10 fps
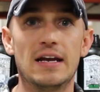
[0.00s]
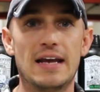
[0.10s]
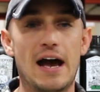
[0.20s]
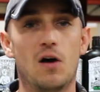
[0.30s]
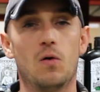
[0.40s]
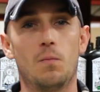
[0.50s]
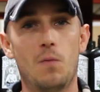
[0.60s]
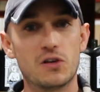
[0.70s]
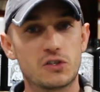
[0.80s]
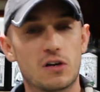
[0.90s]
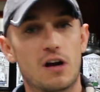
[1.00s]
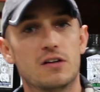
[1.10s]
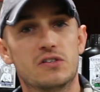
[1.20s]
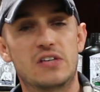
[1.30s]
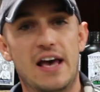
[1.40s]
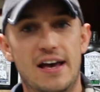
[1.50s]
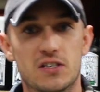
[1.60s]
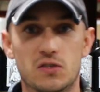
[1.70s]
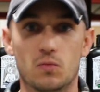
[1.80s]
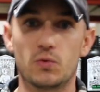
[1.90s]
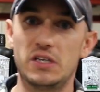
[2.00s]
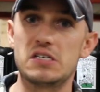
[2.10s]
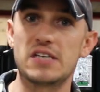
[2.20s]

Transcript: Now, Monster Gardens has really